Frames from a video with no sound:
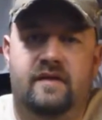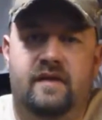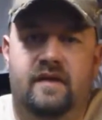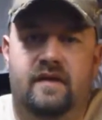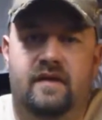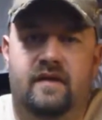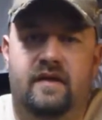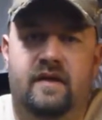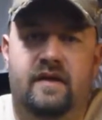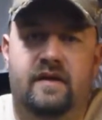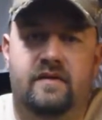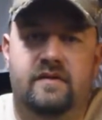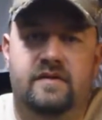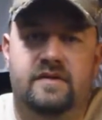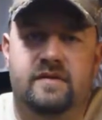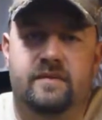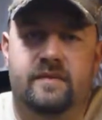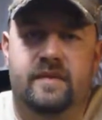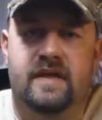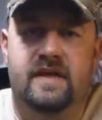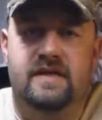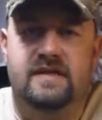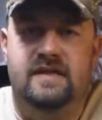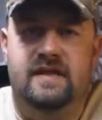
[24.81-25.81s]
I know
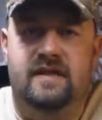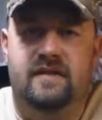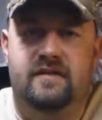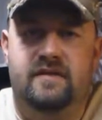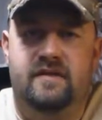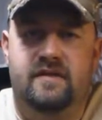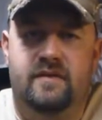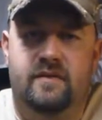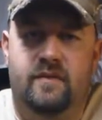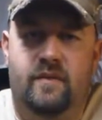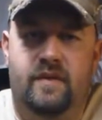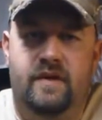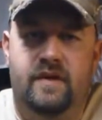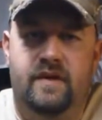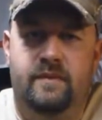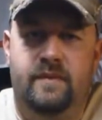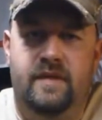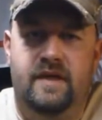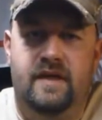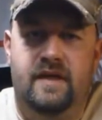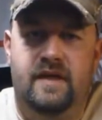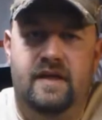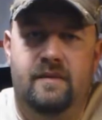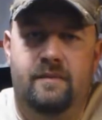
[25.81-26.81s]
some guys out there wanted
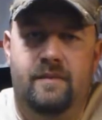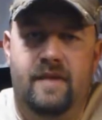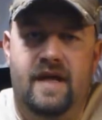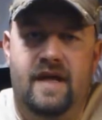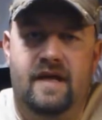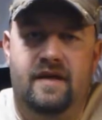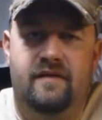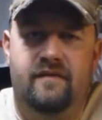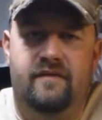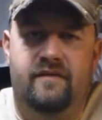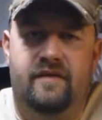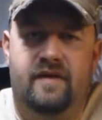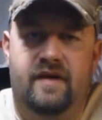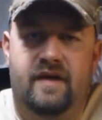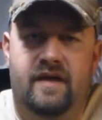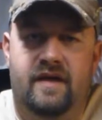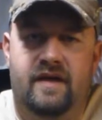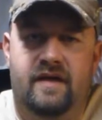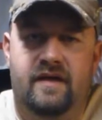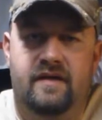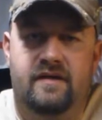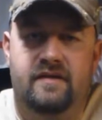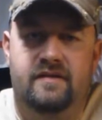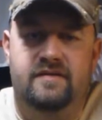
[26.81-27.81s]
me to get a
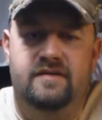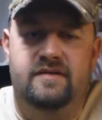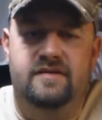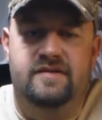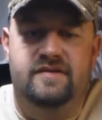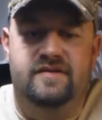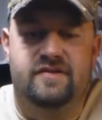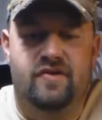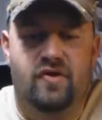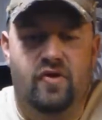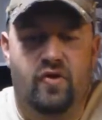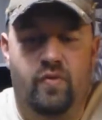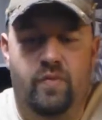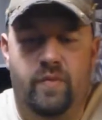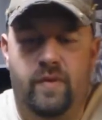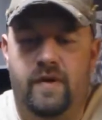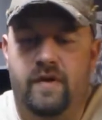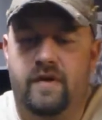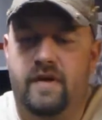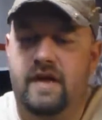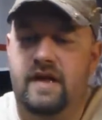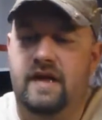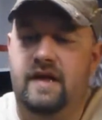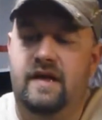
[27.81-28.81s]
magnified scope
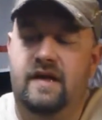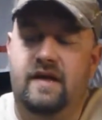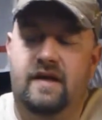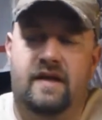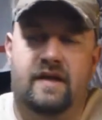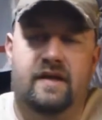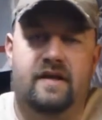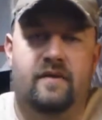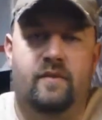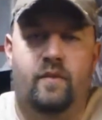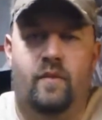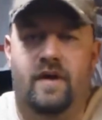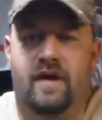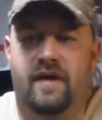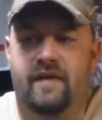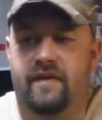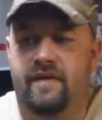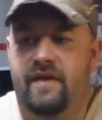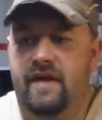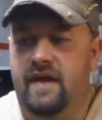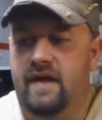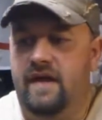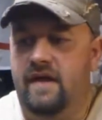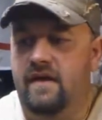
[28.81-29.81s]
already, and I didn't want
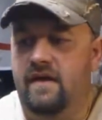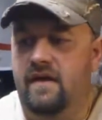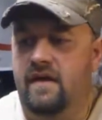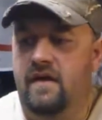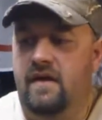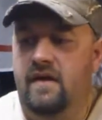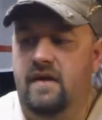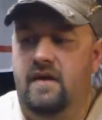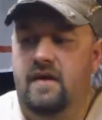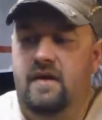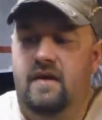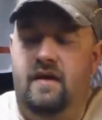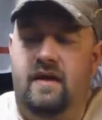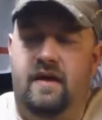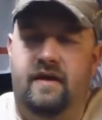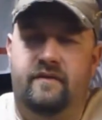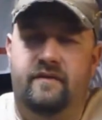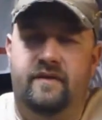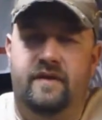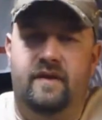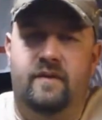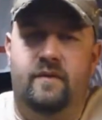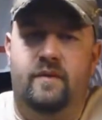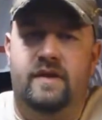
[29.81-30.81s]
that. I
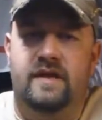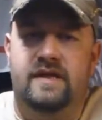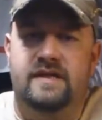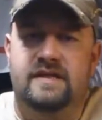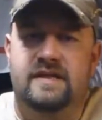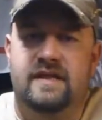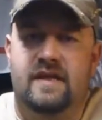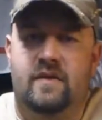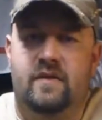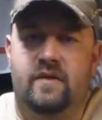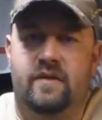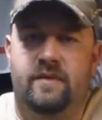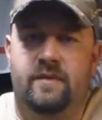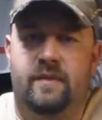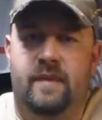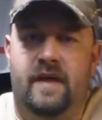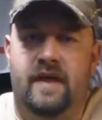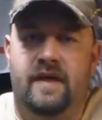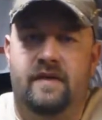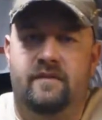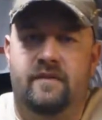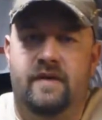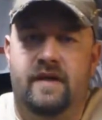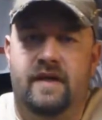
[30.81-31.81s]
really wanted to stick with
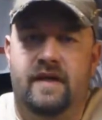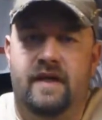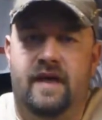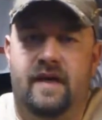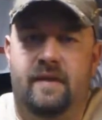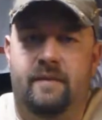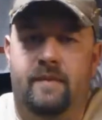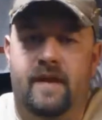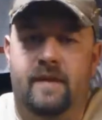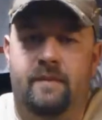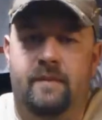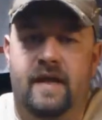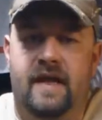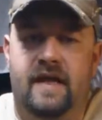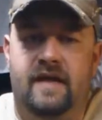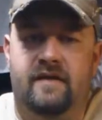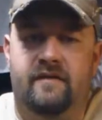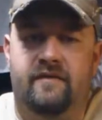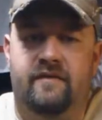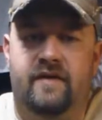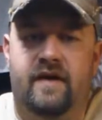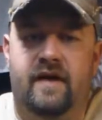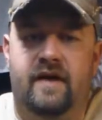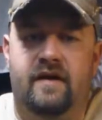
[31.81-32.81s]
my red dot and my
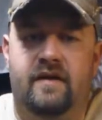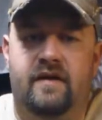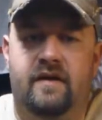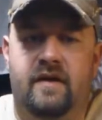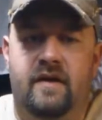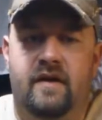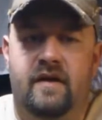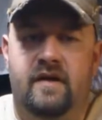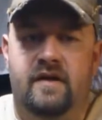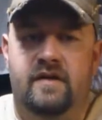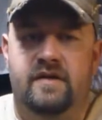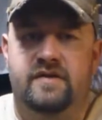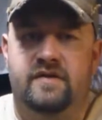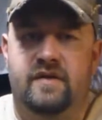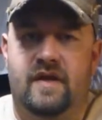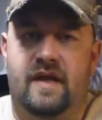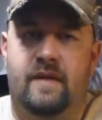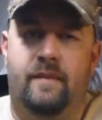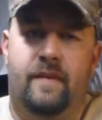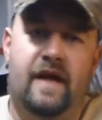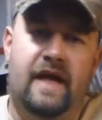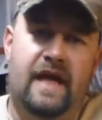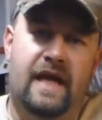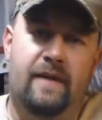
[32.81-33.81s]
magnifier. So I
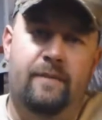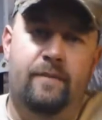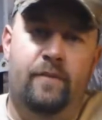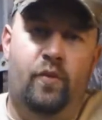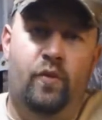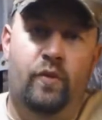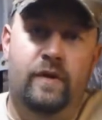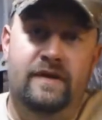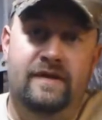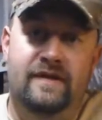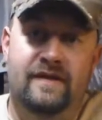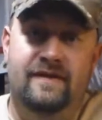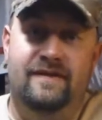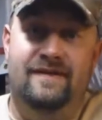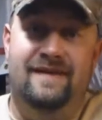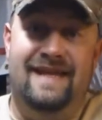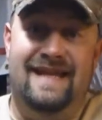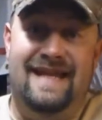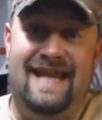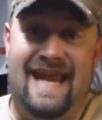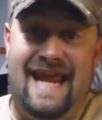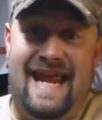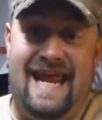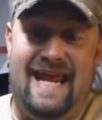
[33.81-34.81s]
got my Aimpoint in
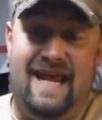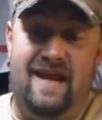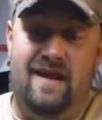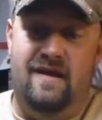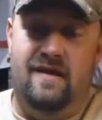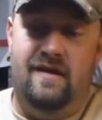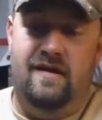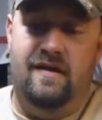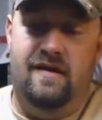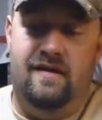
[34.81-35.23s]
today.